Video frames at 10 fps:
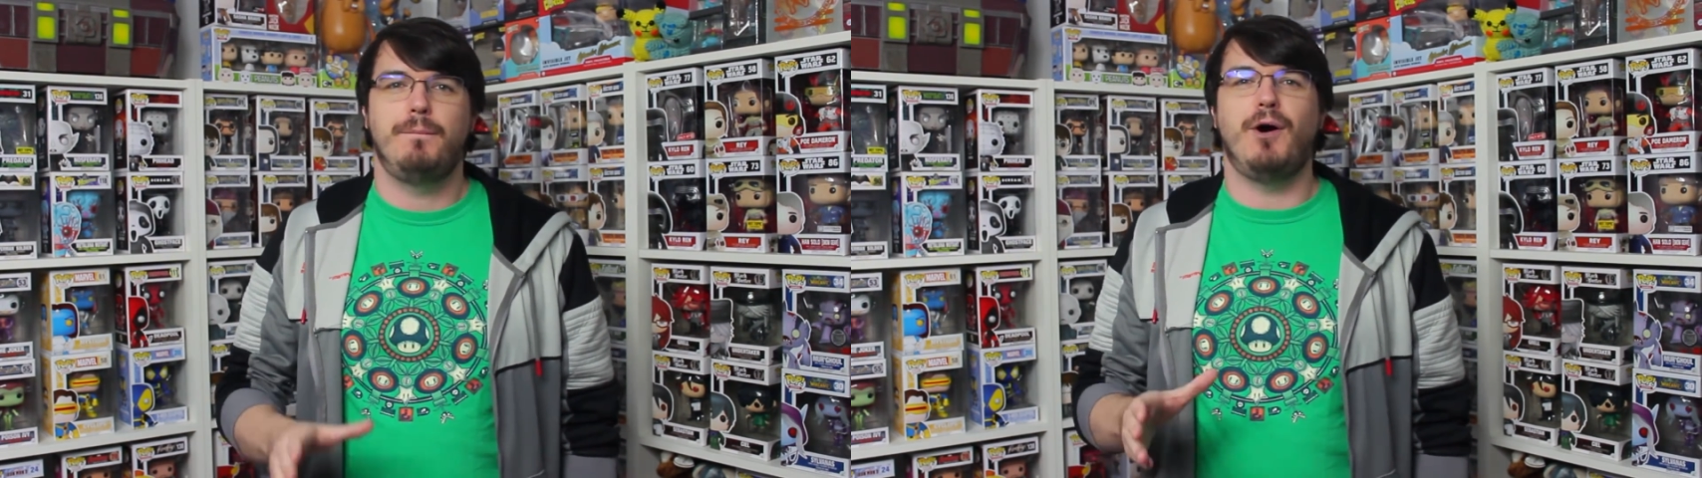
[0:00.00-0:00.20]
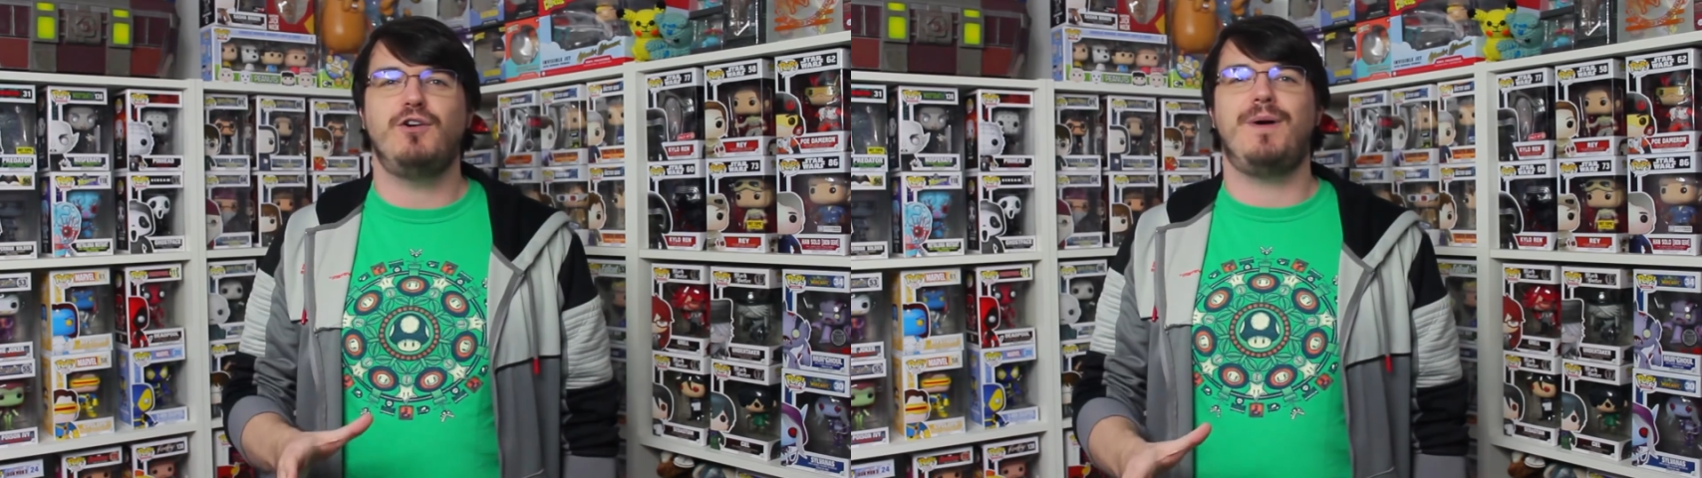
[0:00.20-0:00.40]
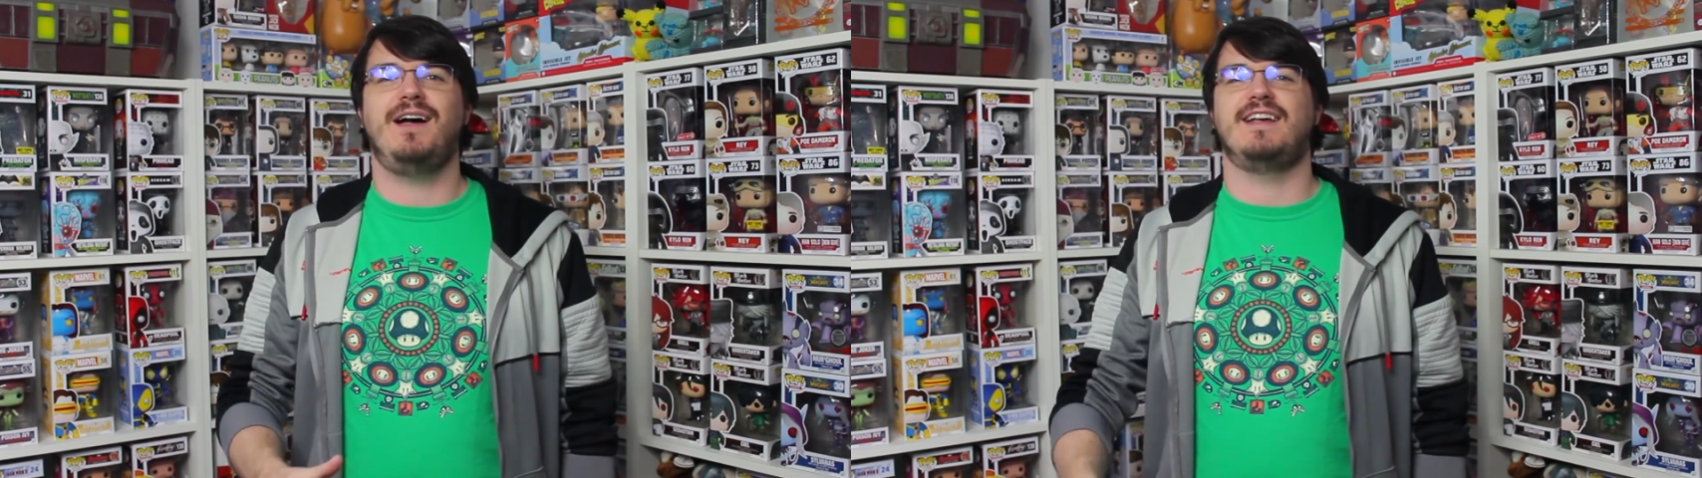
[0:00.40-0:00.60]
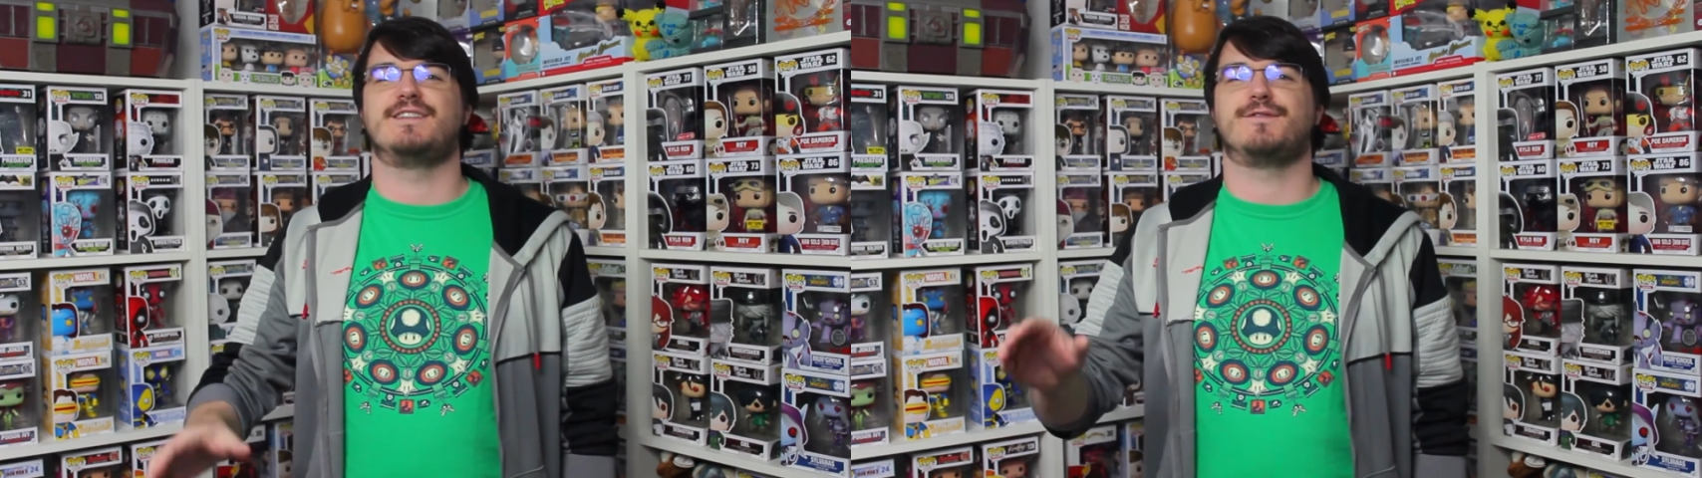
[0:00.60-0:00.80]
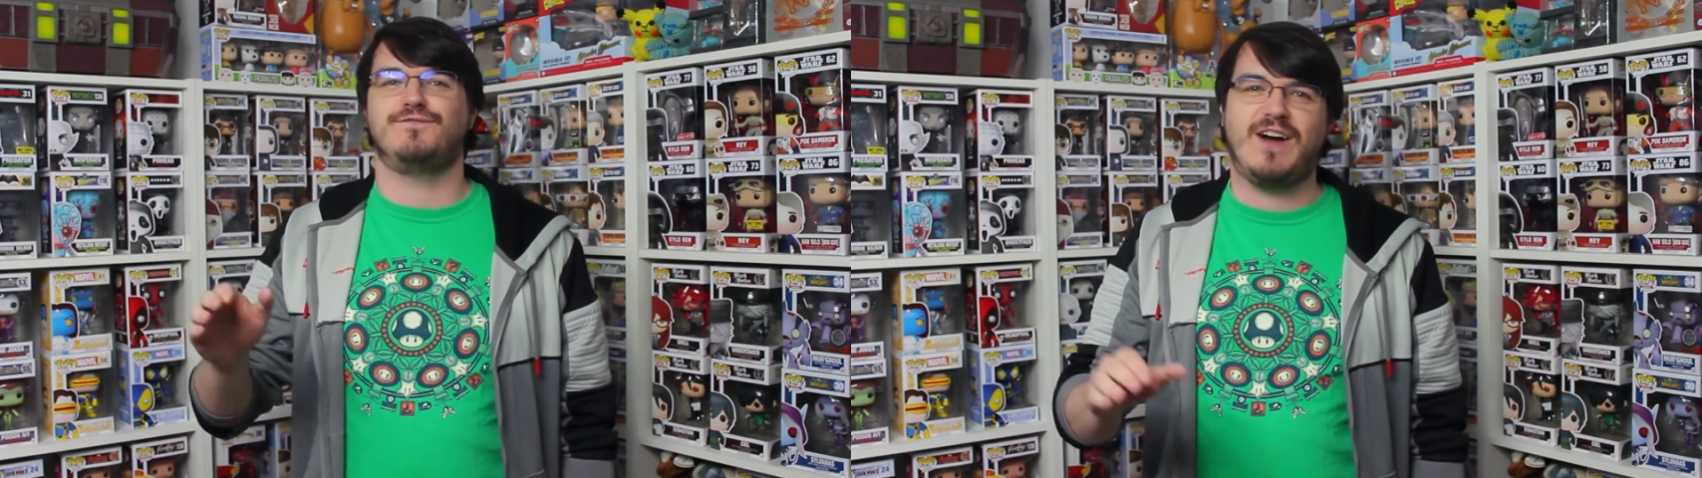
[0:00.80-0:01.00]
Pokemon
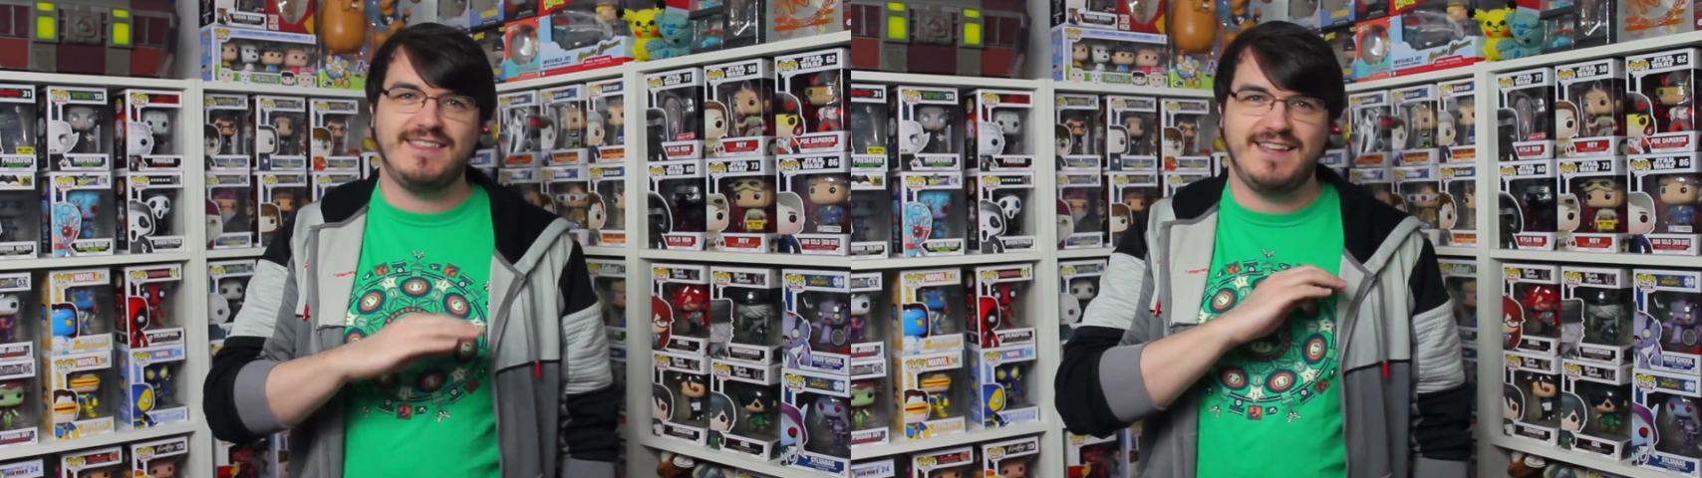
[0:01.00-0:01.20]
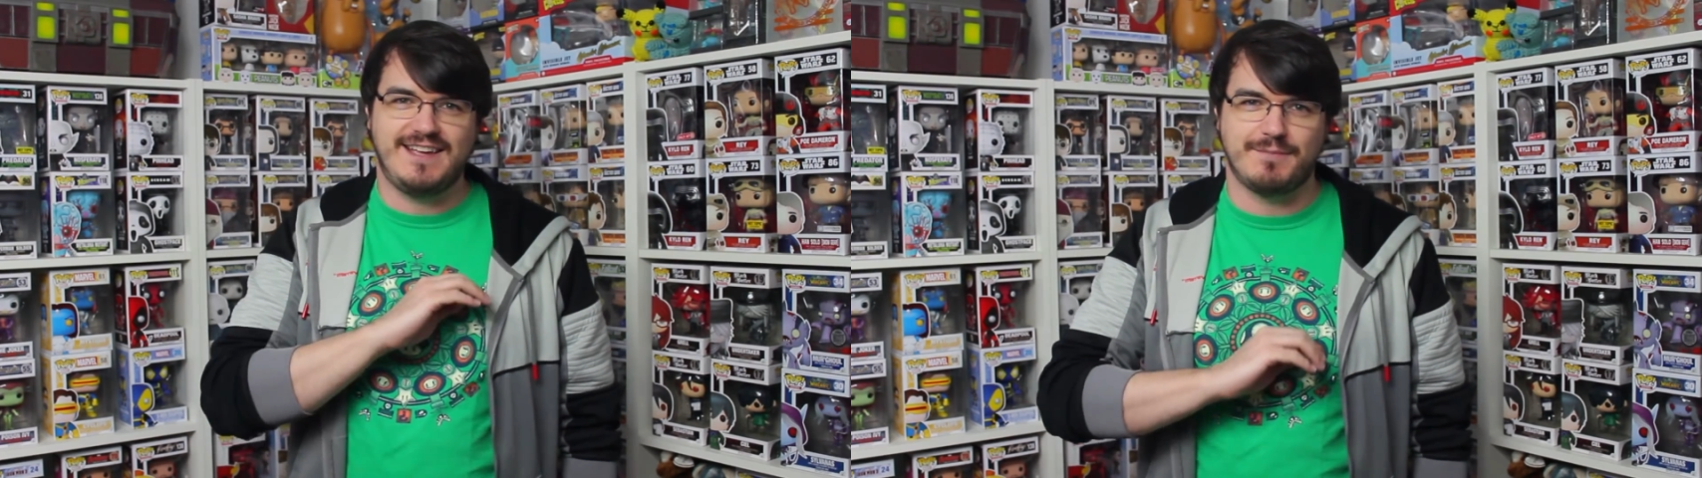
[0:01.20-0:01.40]
is finally